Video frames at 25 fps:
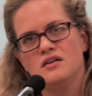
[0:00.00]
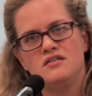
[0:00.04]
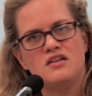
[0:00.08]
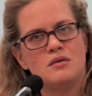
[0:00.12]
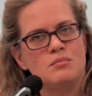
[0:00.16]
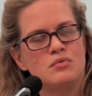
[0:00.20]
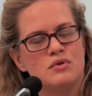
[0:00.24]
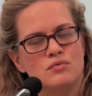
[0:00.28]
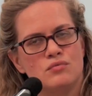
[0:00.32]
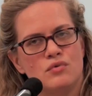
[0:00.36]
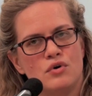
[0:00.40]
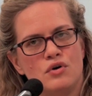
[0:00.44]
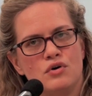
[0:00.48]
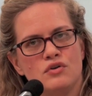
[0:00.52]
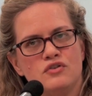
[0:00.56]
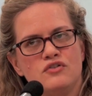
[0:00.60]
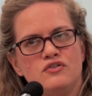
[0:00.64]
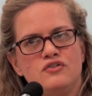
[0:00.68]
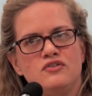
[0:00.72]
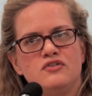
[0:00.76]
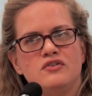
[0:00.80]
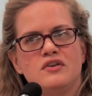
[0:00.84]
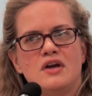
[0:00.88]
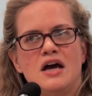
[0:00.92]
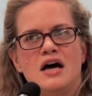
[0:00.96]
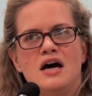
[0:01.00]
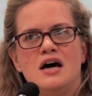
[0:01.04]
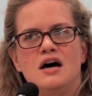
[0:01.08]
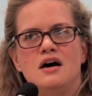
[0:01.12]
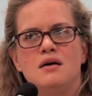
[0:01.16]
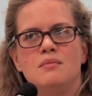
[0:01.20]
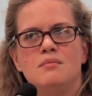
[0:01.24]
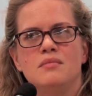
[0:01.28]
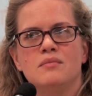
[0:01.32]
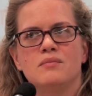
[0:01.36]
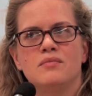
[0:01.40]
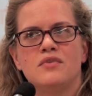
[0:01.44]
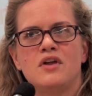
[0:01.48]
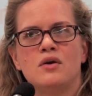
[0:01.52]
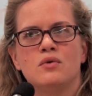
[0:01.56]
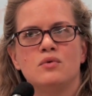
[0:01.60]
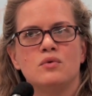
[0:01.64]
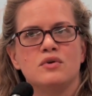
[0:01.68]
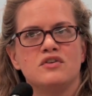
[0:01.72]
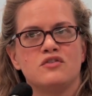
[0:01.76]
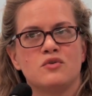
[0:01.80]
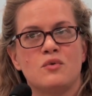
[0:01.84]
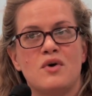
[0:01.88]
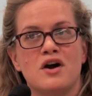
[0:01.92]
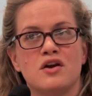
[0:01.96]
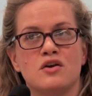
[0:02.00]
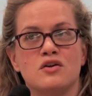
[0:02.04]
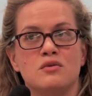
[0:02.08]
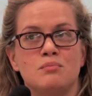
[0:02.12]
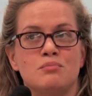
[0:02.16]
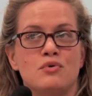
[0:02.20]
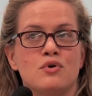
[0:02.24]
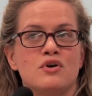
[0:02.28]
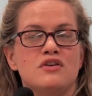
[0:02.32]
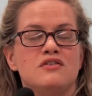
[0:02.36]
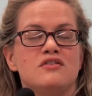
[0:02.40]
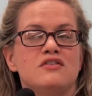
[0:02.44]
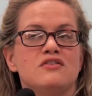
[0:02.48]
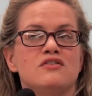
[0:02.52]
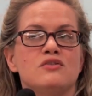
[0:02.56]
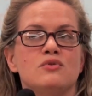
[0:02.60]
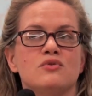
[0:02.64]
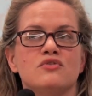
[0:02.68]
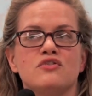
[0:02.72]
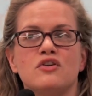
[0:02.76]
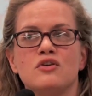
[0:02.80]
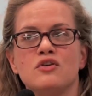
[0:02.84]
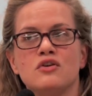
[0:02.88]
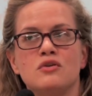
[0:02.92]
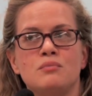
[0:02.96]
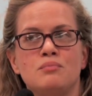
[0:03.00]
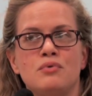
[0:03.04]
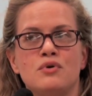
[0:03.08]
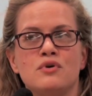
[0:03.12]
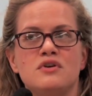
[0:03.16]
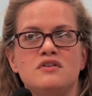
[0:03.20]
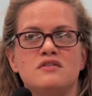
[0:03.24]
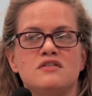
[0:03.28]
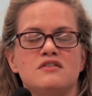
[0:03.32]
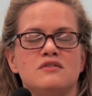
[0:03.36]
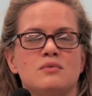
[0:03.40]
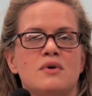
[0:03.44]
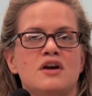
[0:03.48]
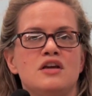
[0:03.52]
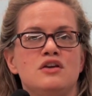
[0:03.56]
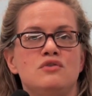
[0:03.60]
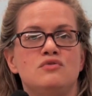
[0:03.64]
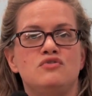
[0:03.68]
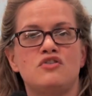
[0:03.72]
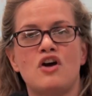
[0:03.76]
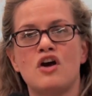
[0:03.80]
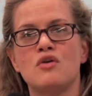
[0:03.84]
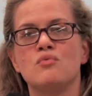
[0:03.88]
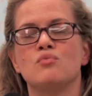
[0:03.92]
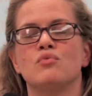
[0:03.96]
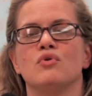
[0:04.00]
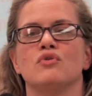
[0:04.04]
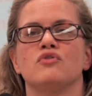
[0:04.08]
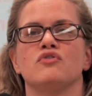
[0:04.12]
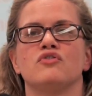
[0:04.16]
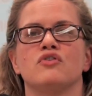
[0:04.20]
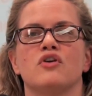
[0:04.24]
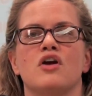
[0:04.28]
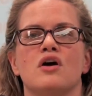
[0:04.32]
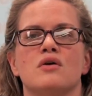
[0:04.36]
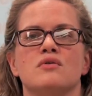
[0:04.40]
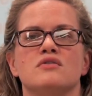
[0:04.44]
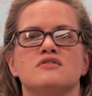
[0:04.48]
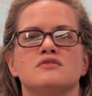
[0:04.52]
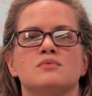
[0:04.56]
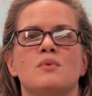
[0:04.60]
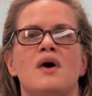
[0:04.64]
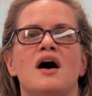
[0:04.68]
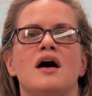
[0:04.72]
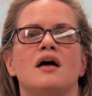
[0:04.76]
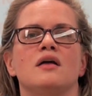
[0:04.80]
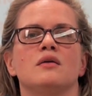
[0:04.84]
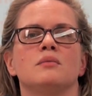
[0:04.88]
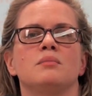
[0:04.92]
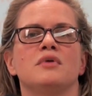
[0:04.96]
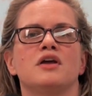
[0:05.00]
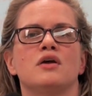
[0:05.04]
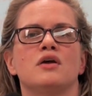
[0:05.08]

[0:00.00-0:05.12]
Deborah Ross. They're always quite good pointers, and also good pointers where you don't want to go as well,